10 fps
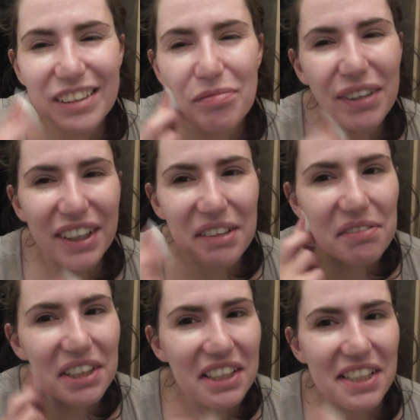
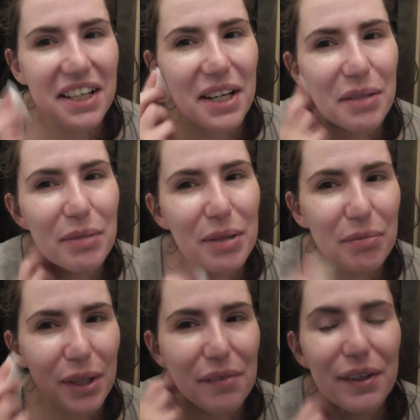Perfect timing,
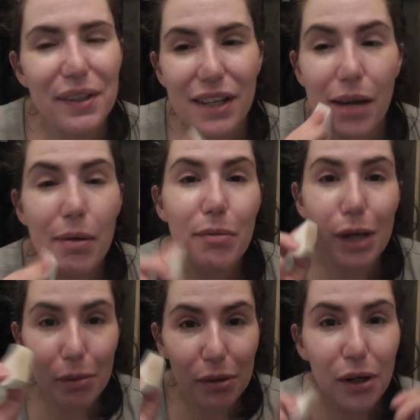but
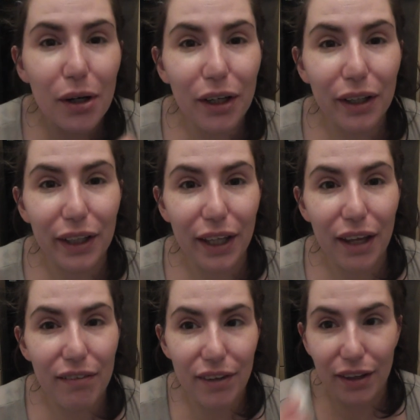I'm not gonna
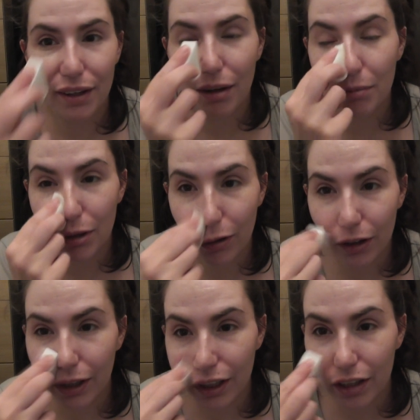give in. I
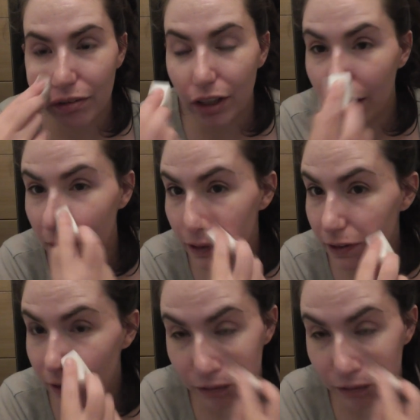need to.